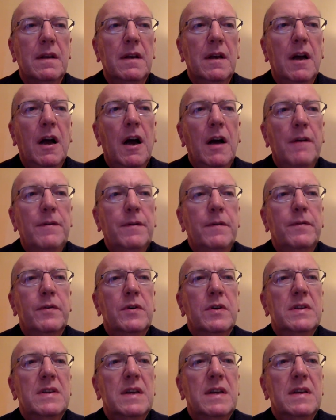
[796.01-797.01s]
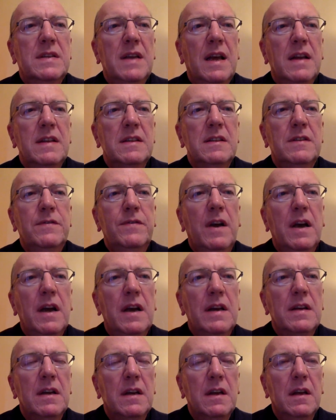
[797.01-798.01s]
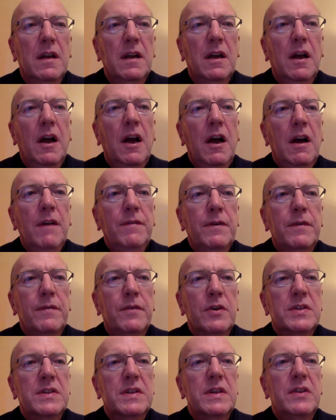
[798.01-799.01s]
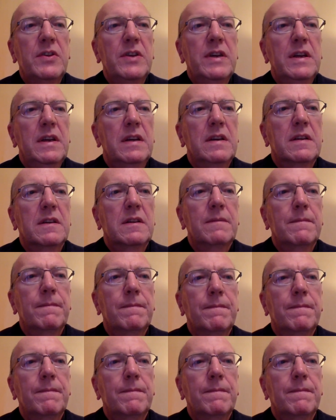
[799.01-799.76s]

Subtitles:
Half of us are satisfied, half of us in need.